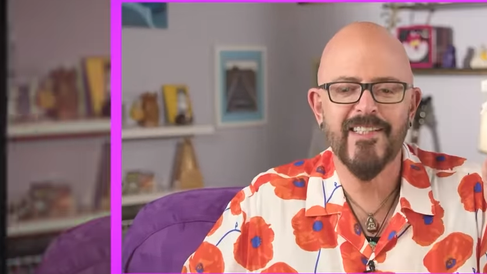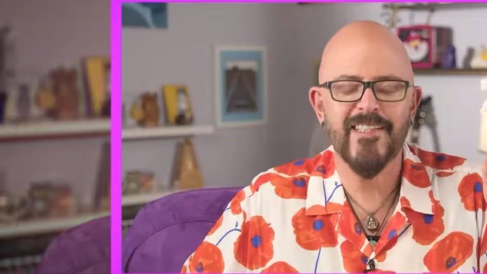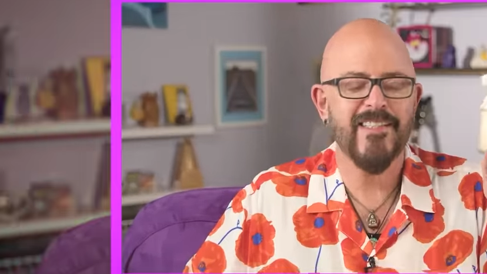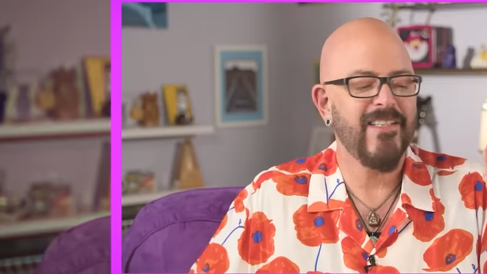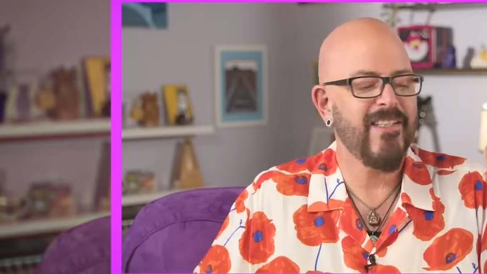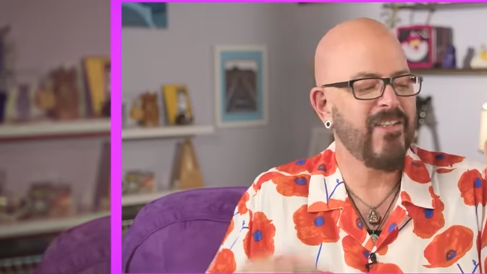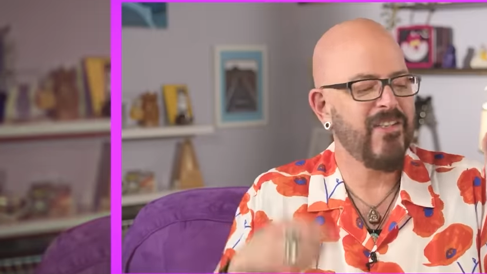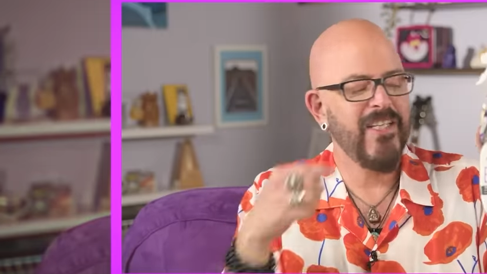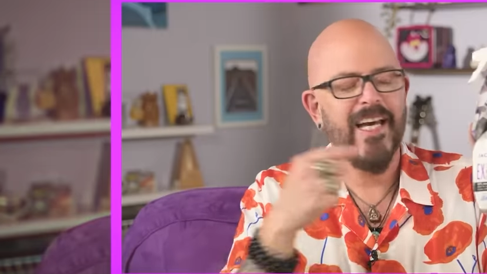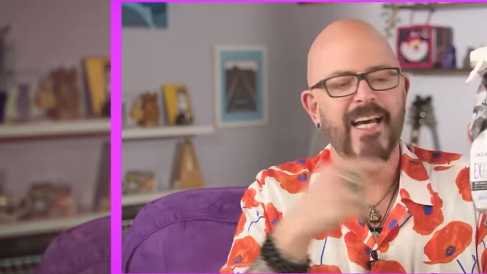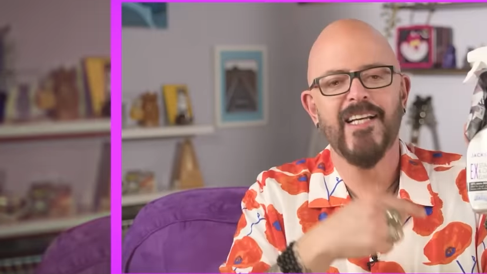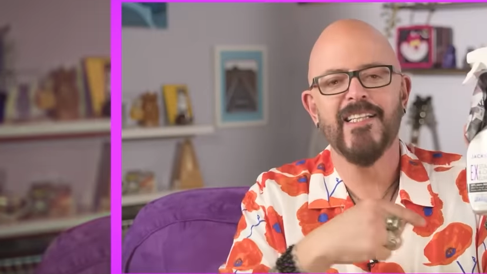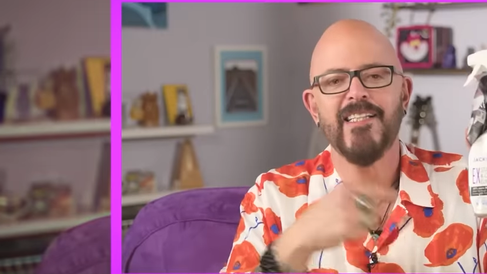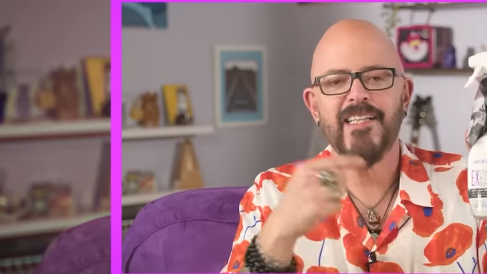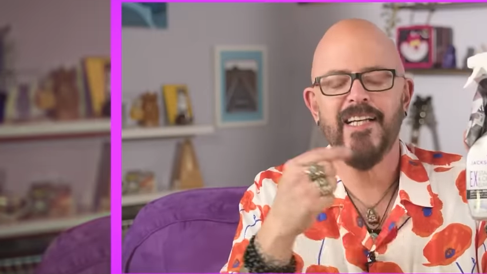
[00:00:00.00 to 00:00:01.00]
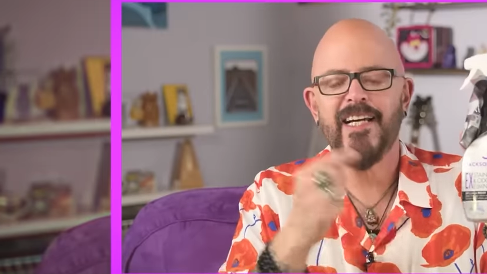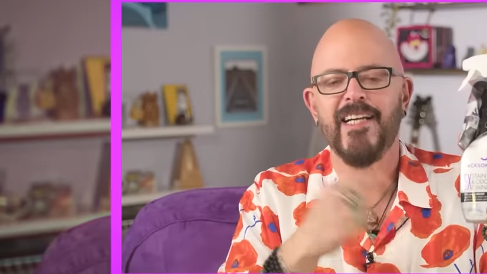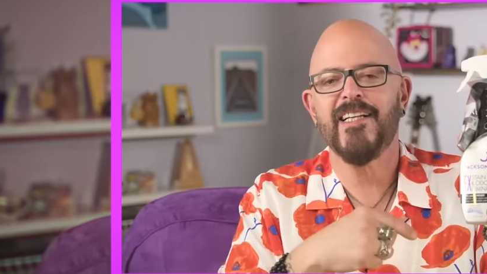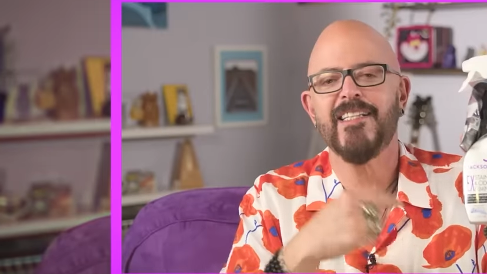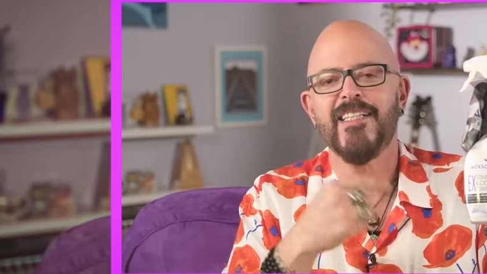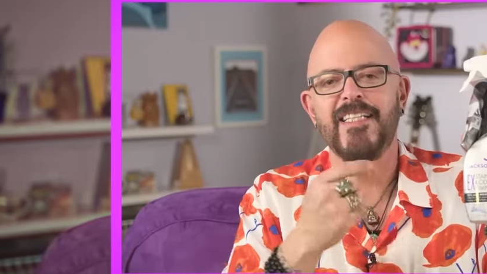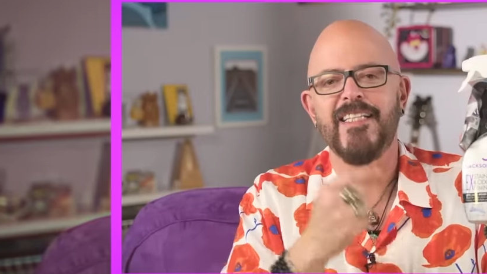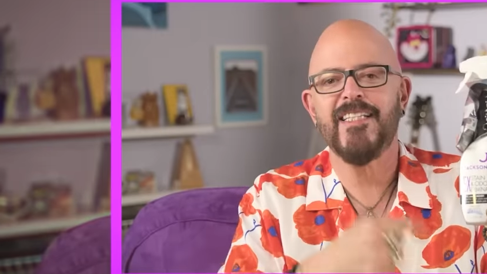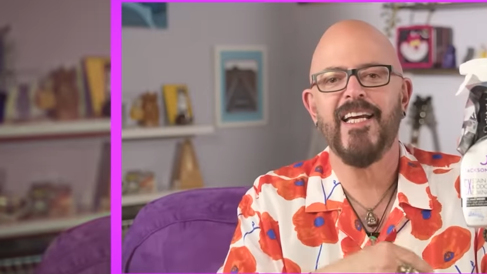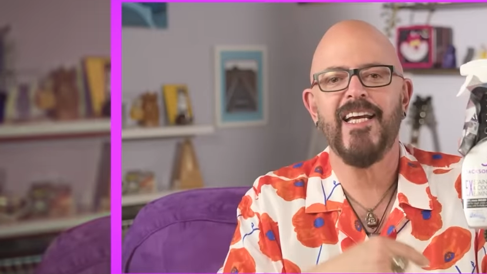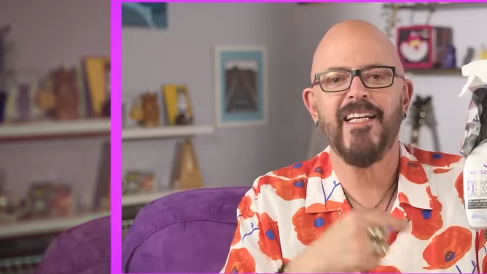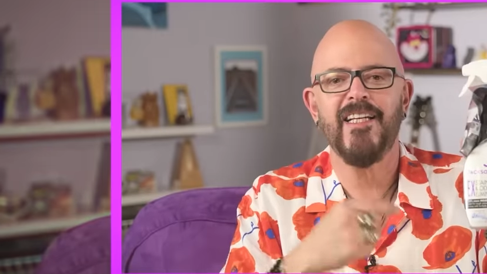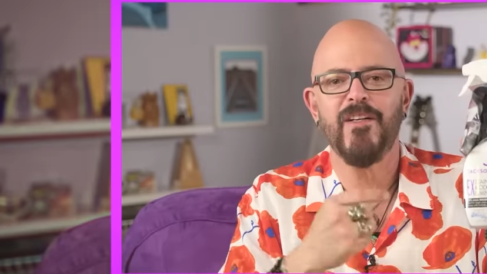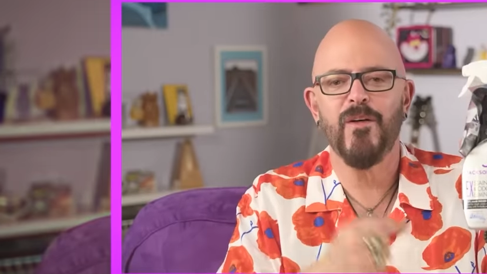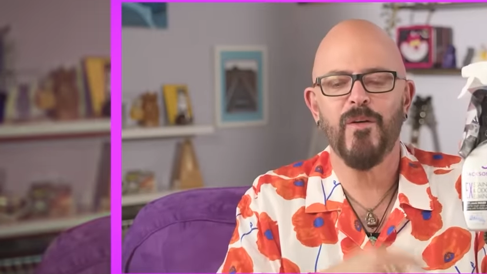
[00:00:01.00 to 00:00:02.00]
This is the Jackson Galaxy
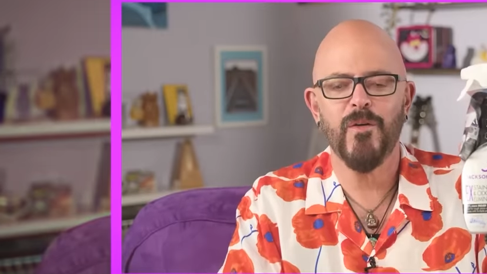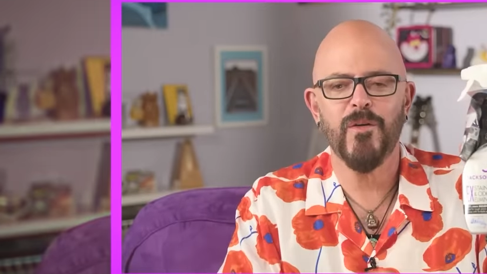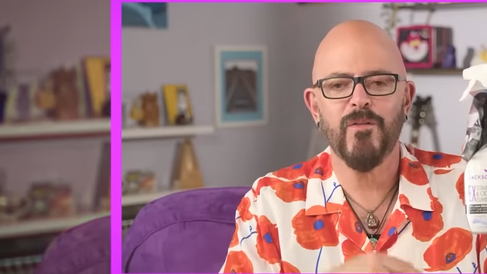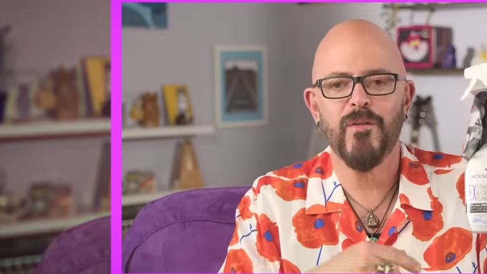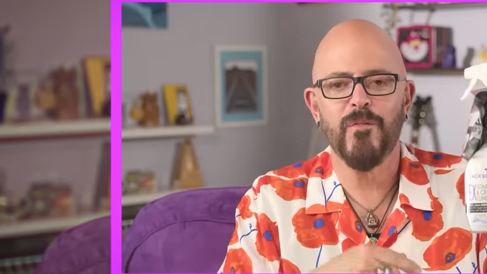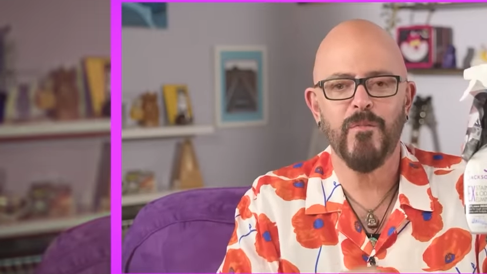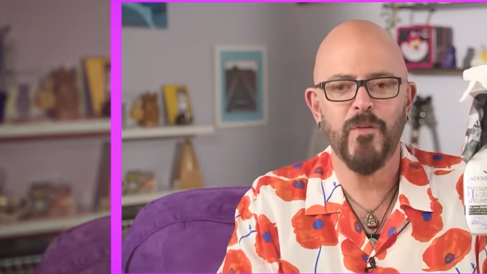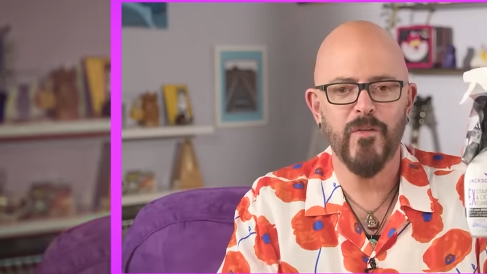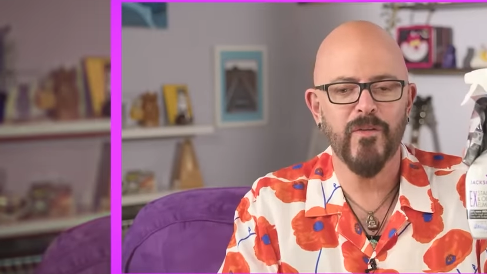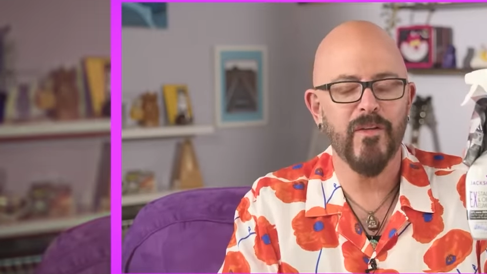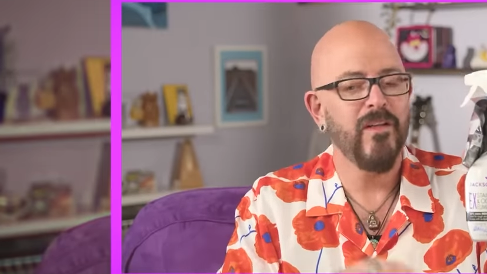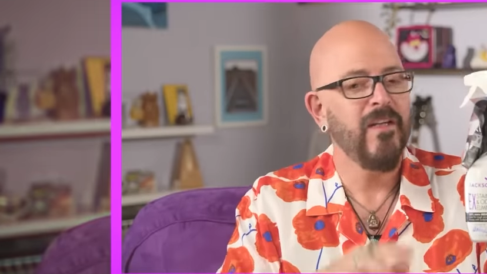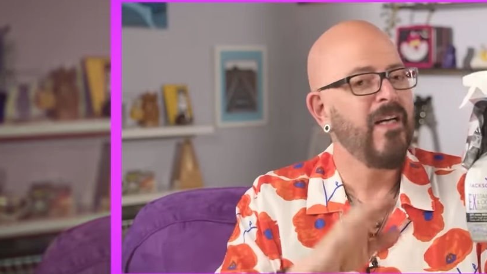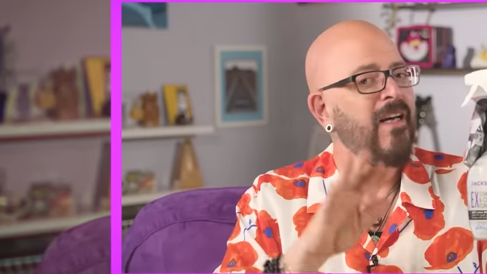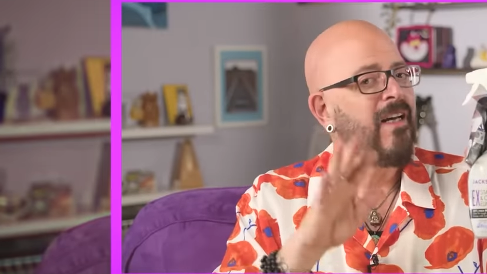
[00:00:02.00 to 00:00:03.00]
Stain and Odor Remover.